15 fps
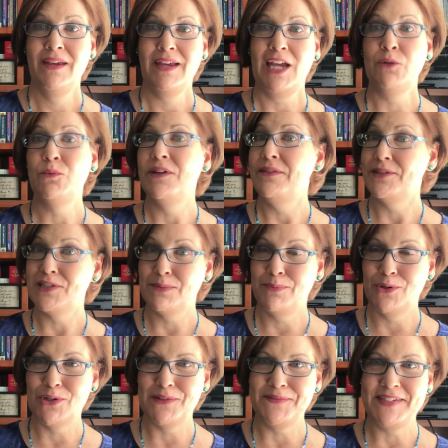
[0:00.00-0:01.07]
and with the
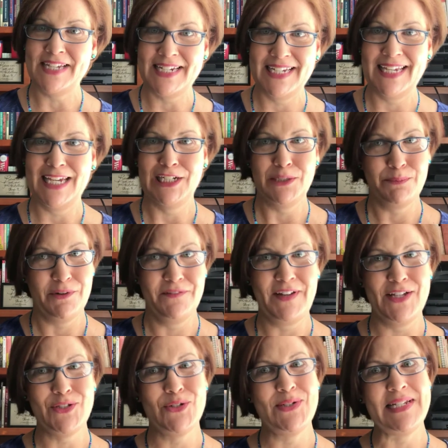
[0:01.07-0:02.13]
support of dedicated
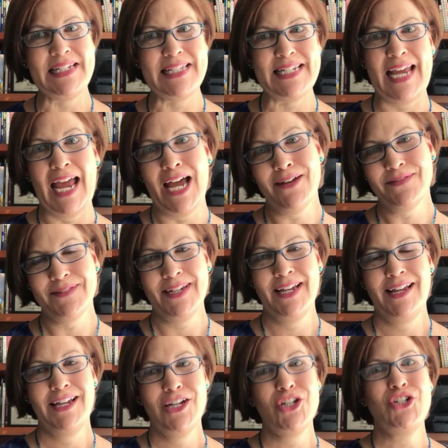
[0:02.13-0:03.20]
professors and staff,
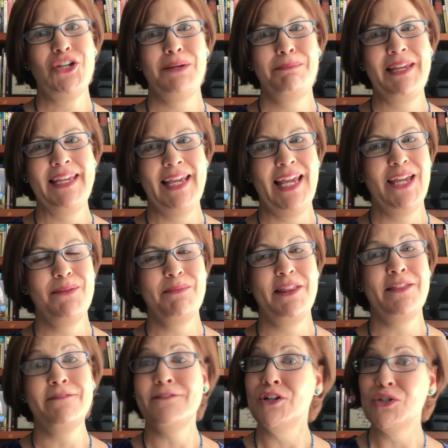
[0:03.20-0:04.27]
she became
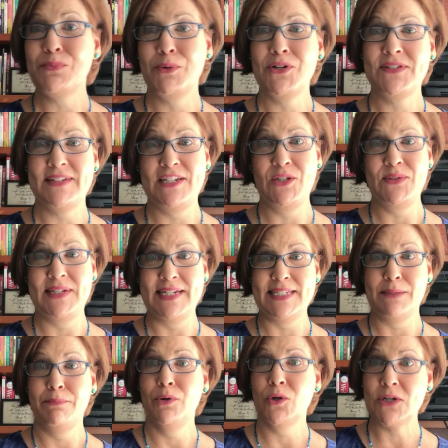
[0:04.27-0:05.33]
the first person using
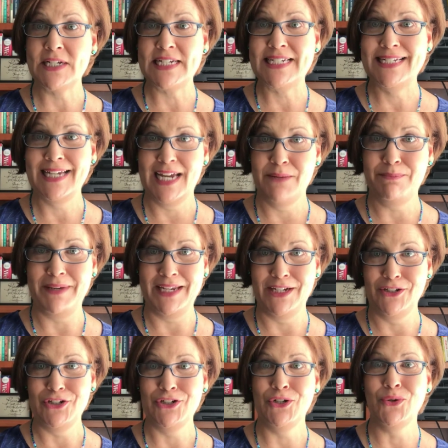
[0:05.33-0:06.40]
supported
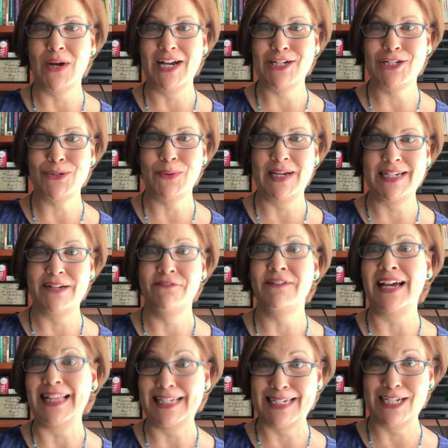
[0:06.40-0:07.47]
typing to graduate
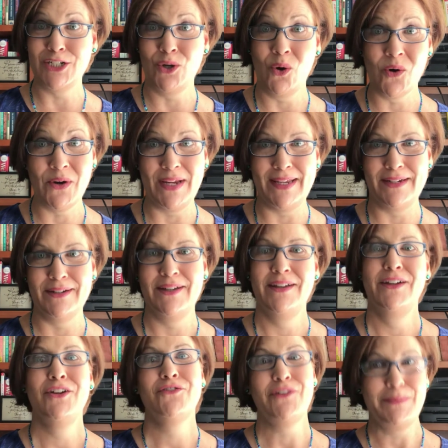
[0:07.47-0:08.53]
valedictorian
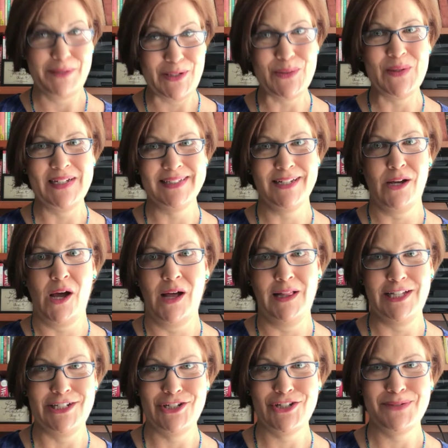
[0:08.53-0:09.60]
from a U.S.
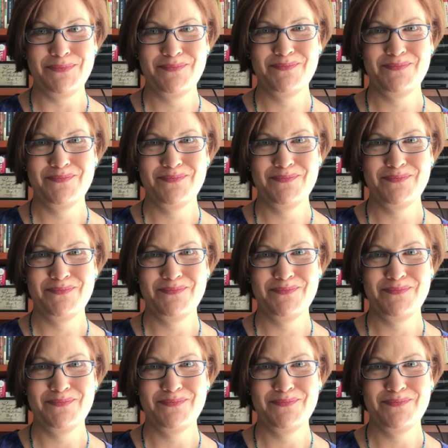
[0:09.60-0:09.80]
college.